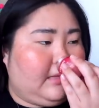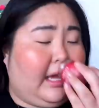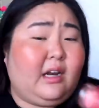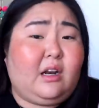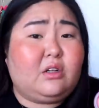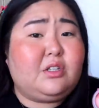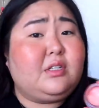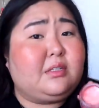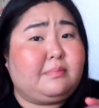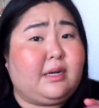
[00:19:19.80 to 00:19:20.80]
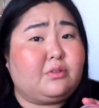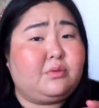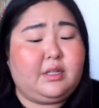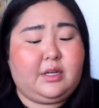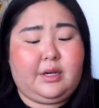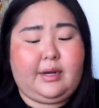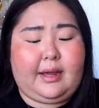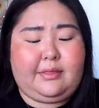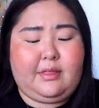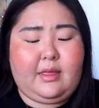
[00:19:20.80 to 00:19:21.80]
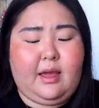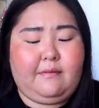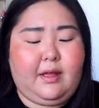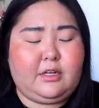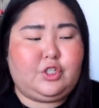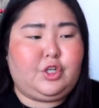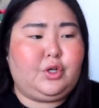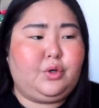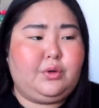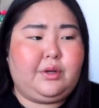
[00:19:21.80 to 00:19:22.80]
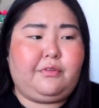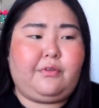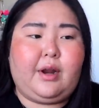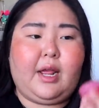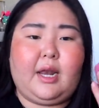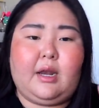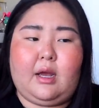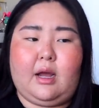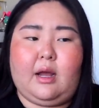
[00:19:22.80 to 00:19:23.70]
and it also smells really good. I think they have like two different